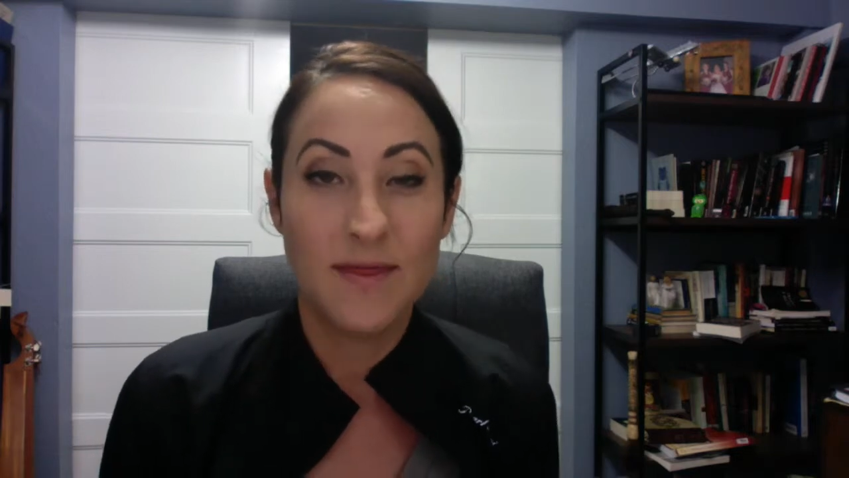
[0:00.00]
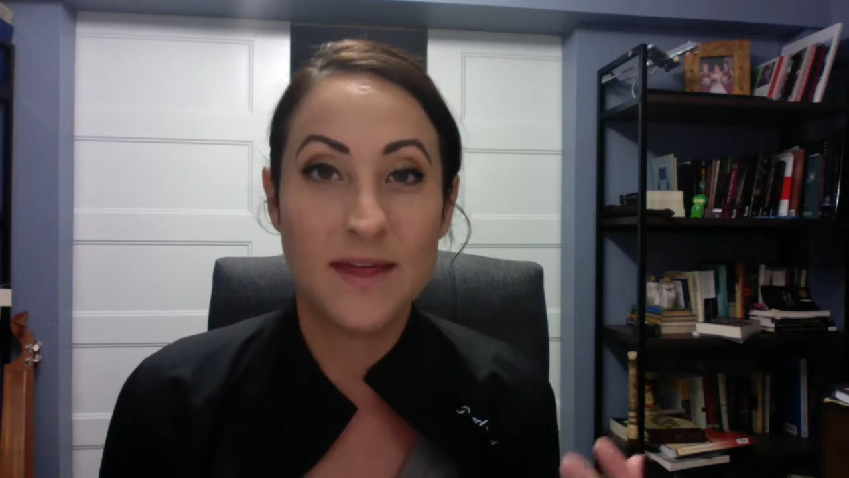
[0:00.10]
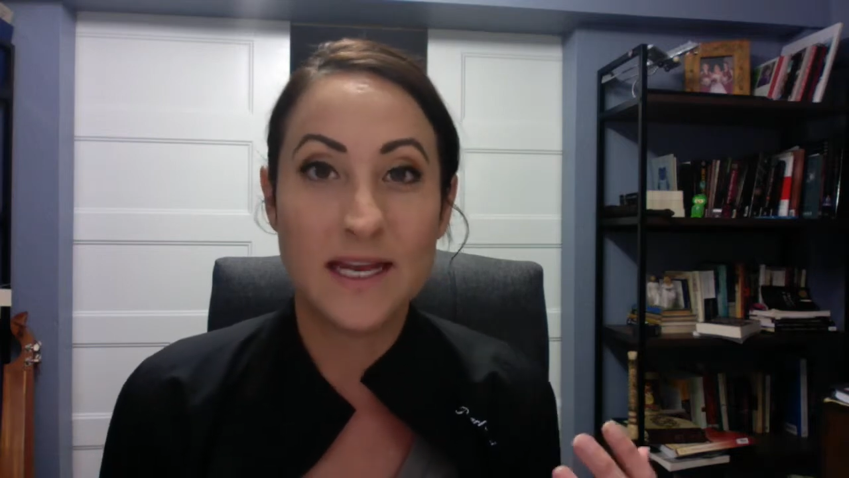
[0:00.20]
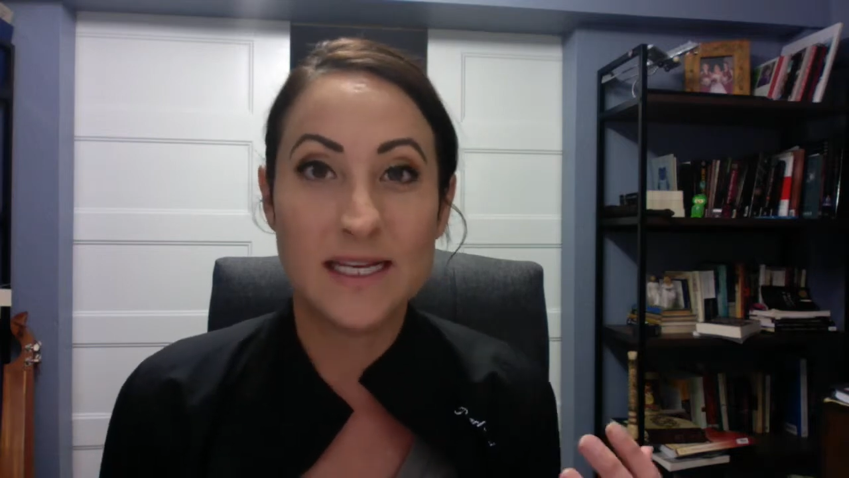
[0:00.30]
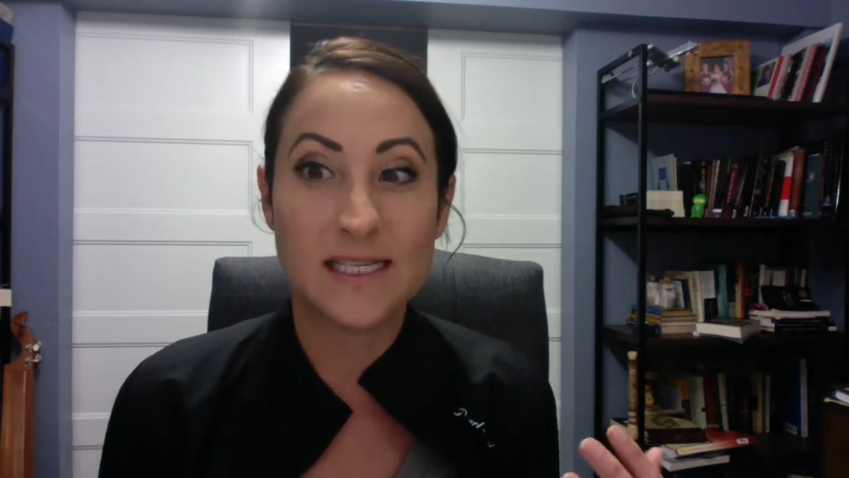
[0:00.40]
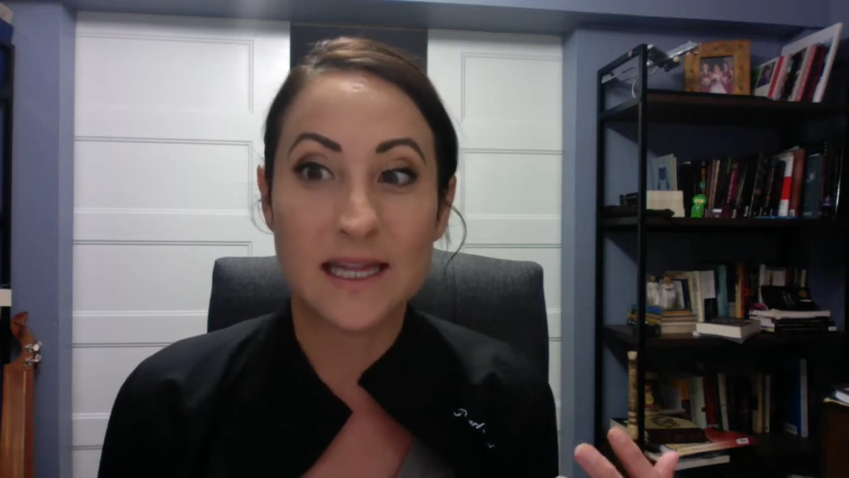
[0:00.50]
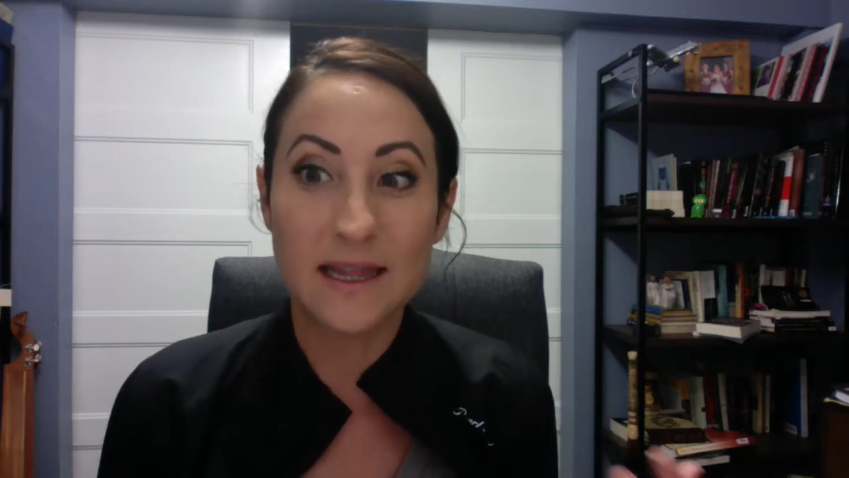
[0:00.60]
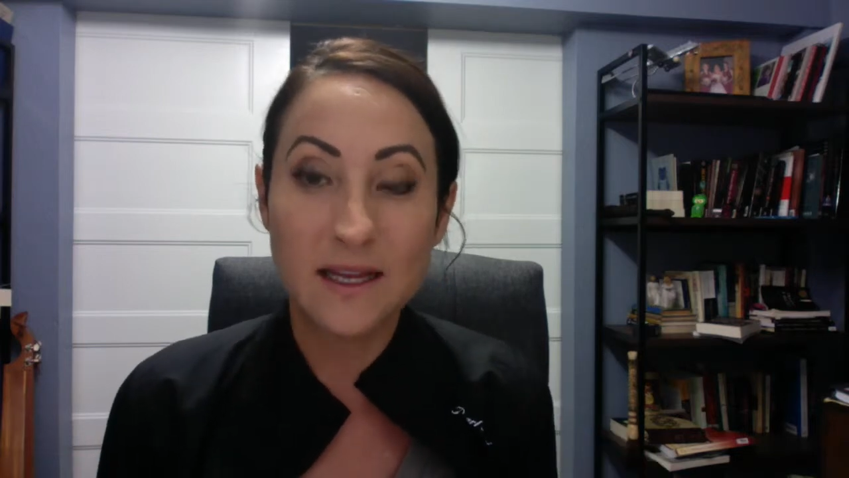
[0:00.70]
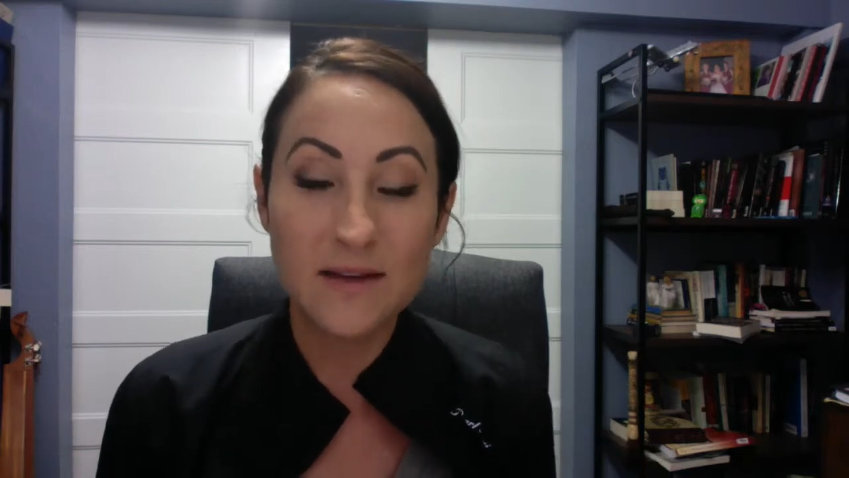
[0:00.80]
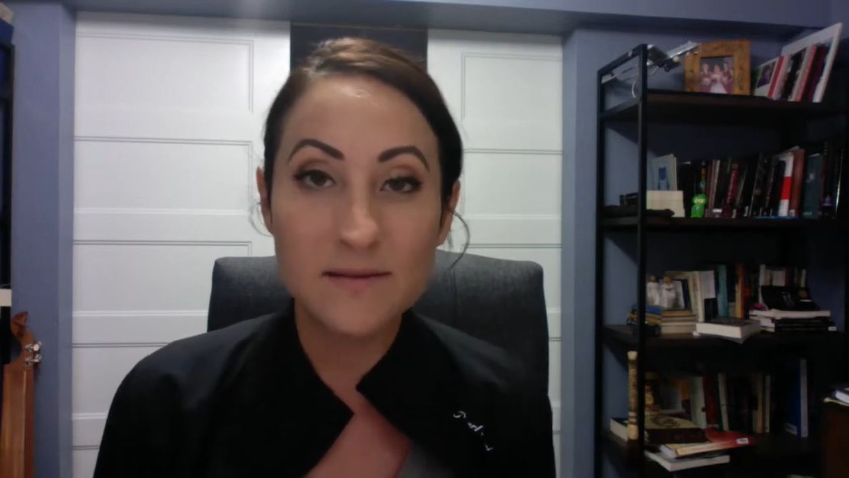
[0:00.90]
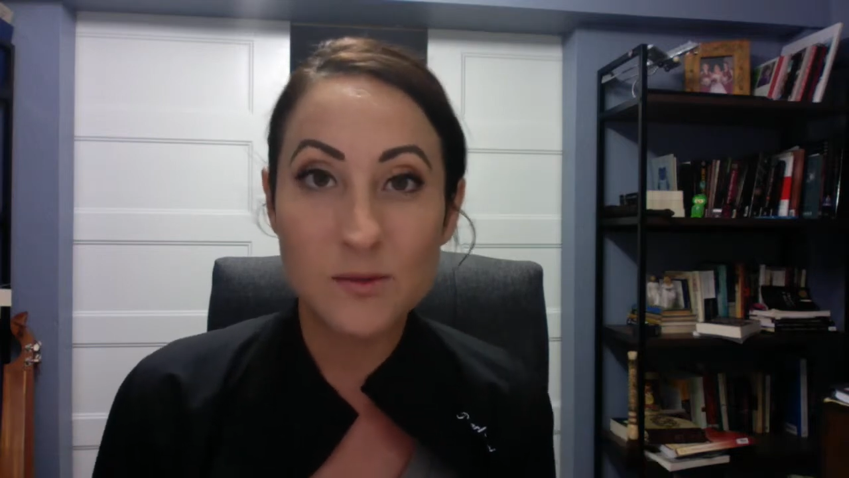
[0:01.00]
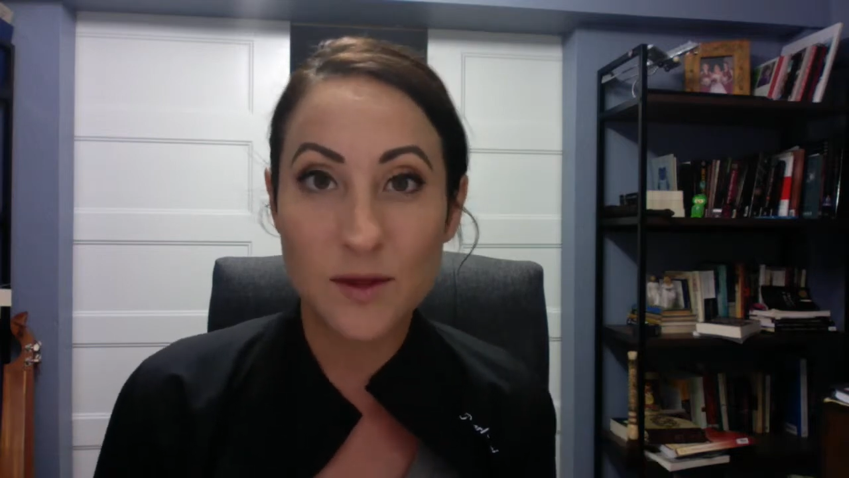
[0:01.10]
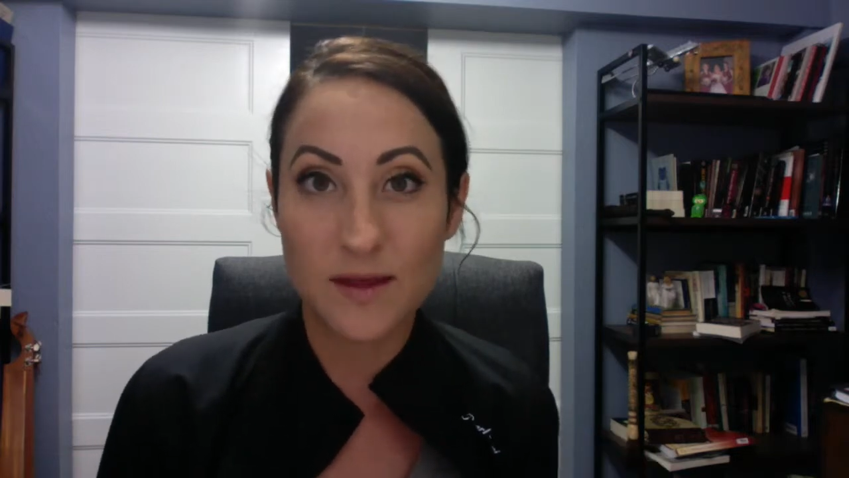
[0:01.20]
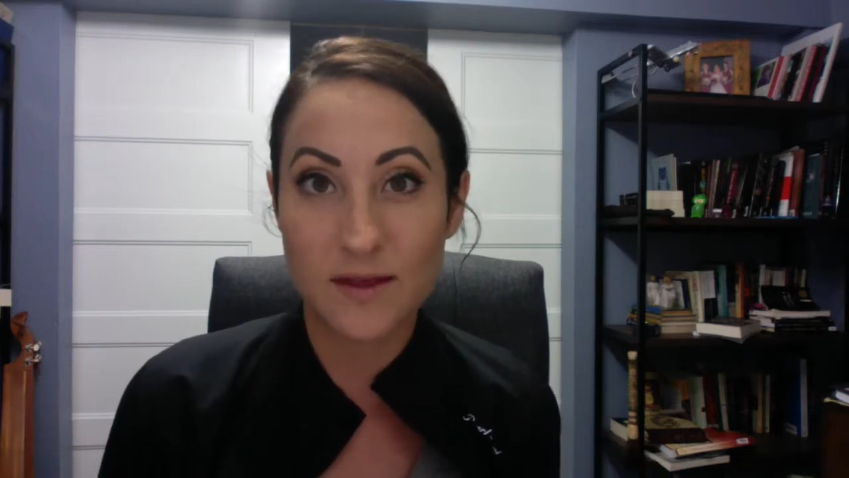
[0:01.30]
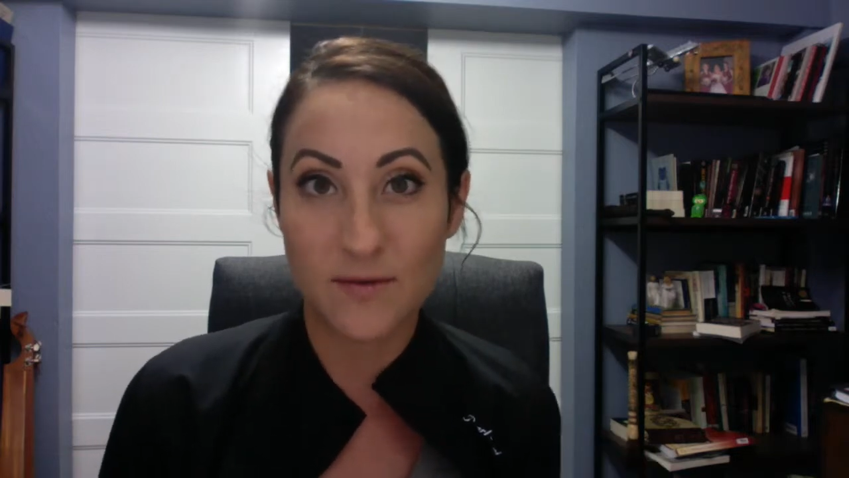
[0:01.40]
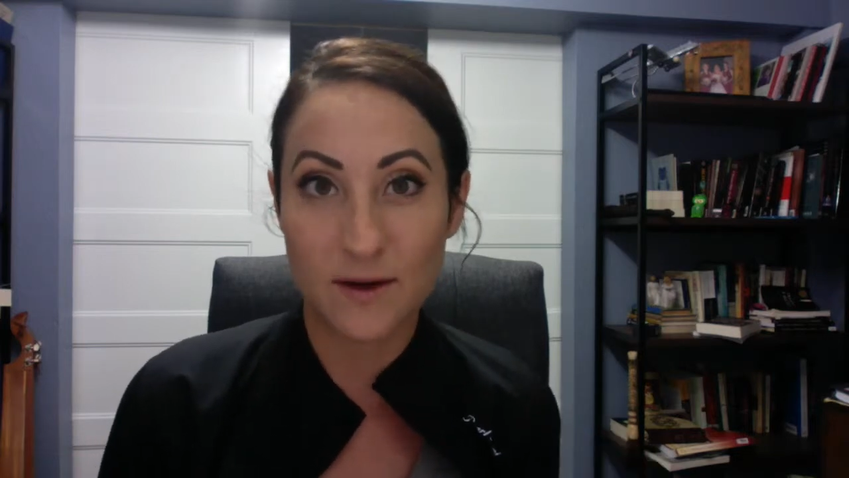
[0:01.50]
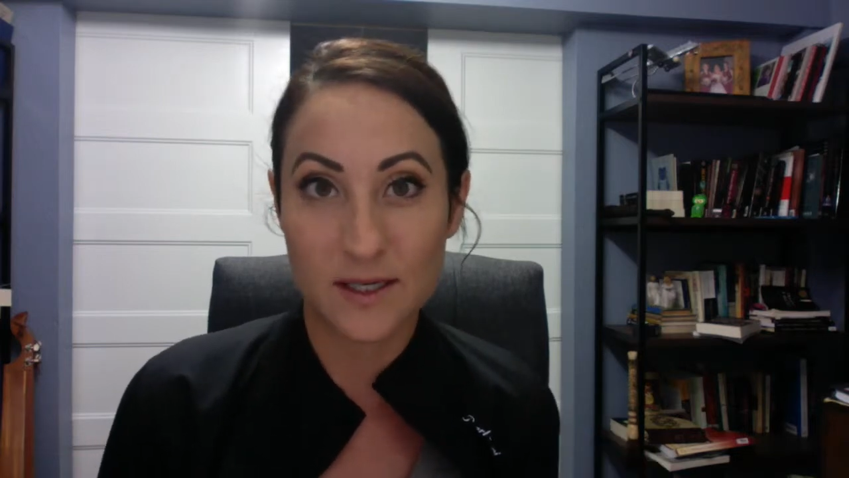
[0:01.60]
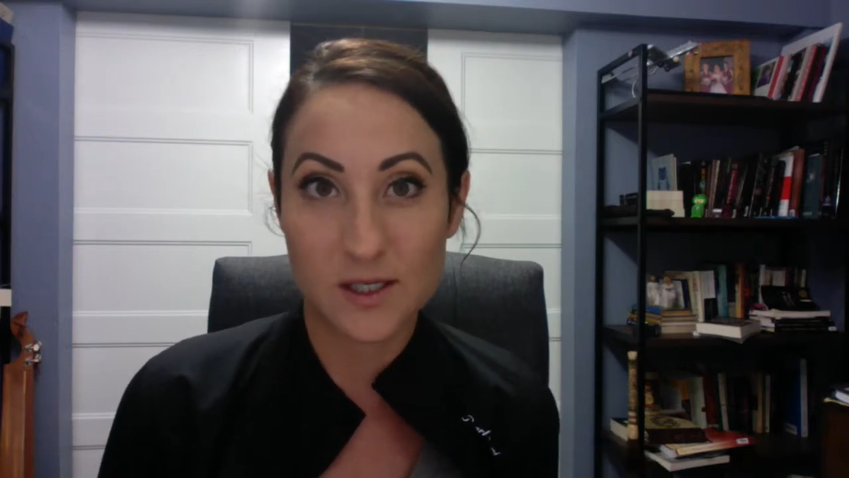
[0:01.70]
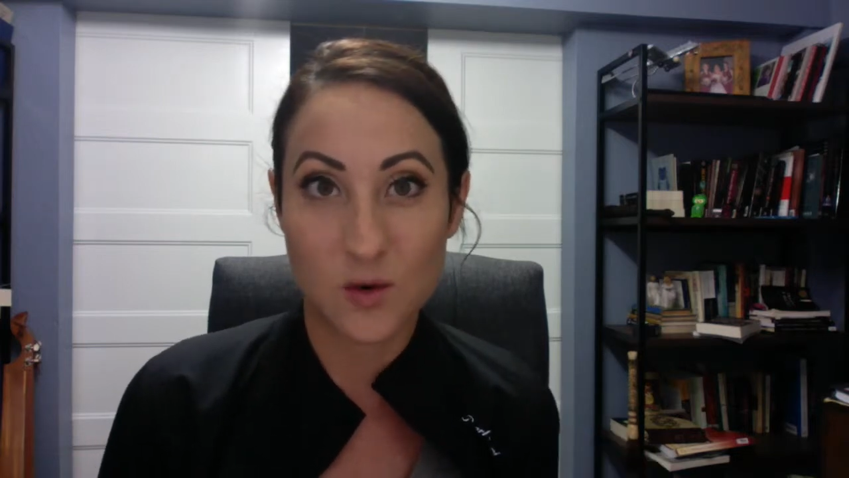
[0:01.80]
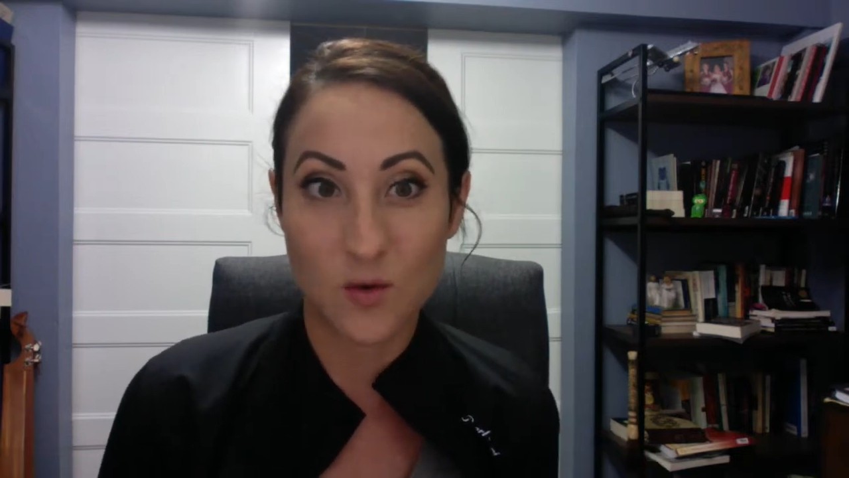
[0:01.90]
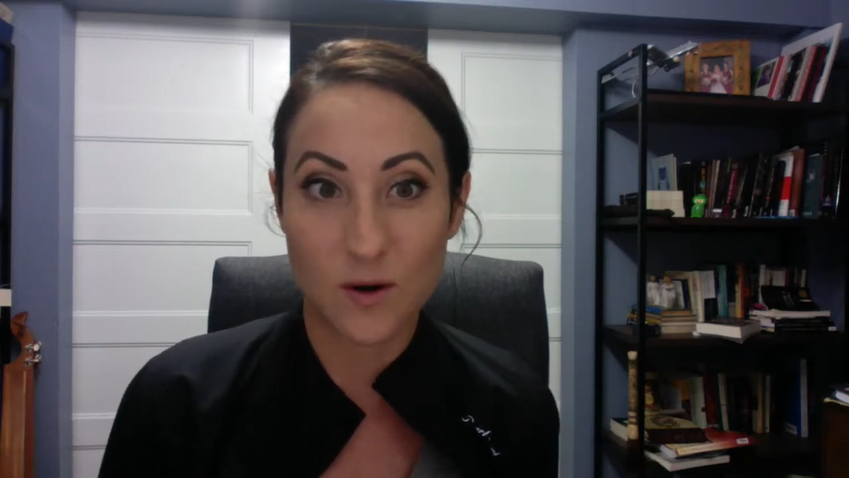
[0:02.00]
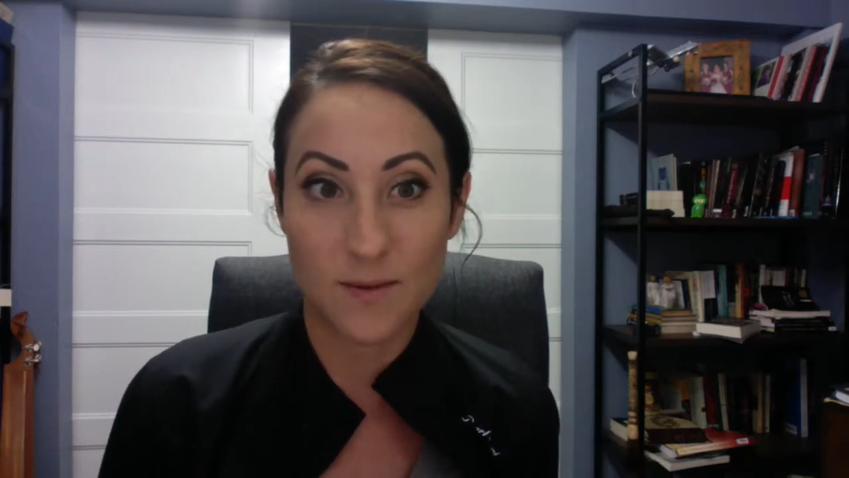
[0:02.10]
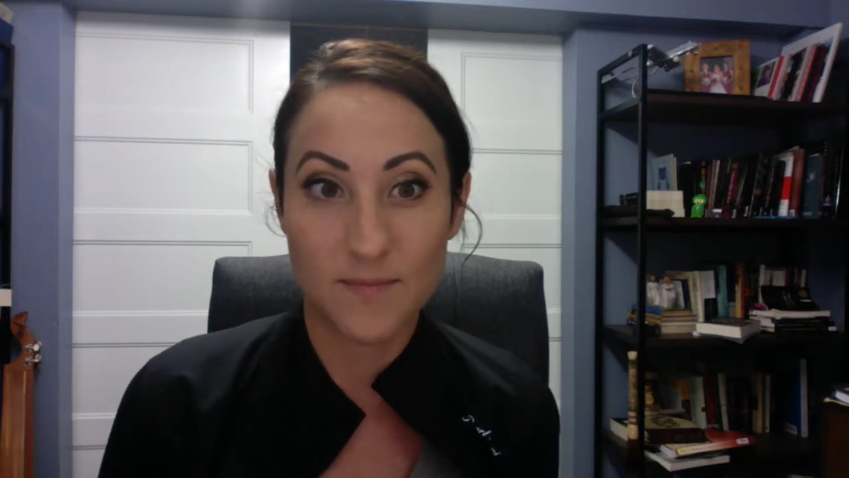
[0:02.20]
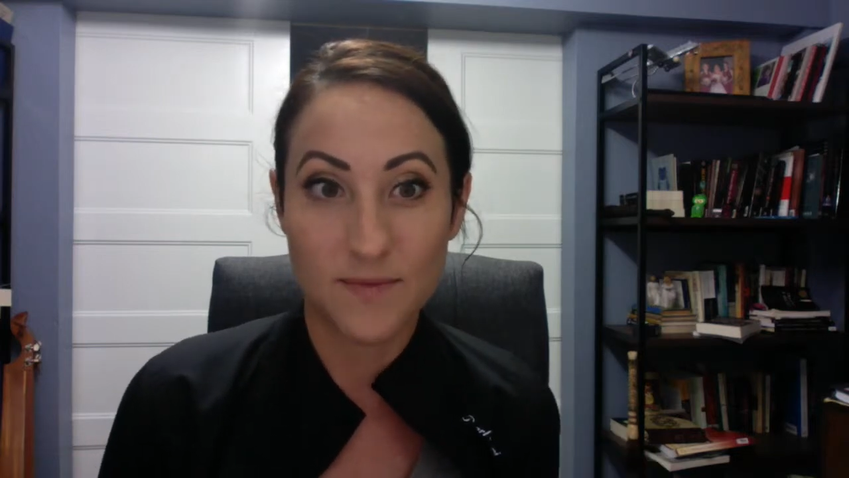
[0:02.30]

that lives within the Frigus core,